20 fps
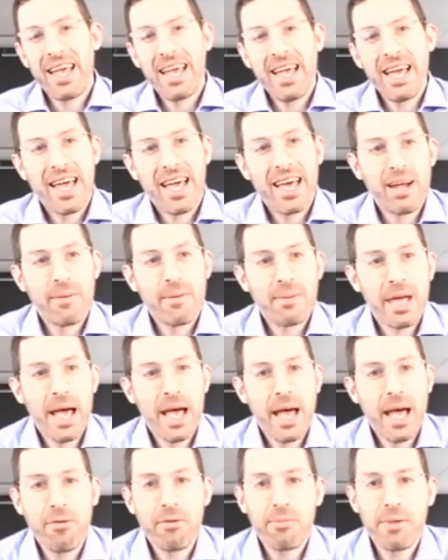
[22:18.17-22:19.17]
And on
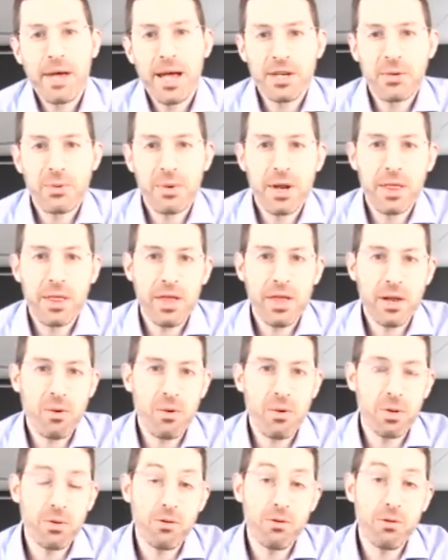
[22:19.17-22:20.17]
behalf of me, I just want to thank
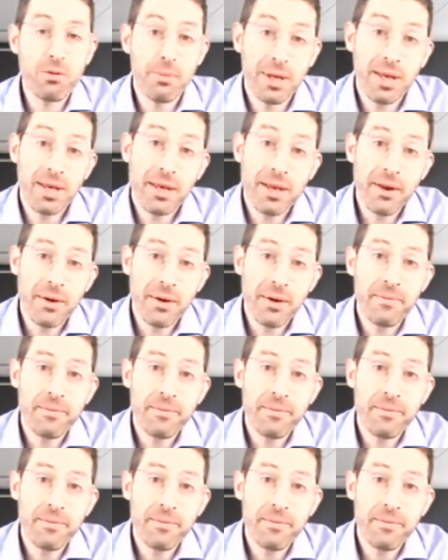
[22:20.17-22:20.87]
all of you for being here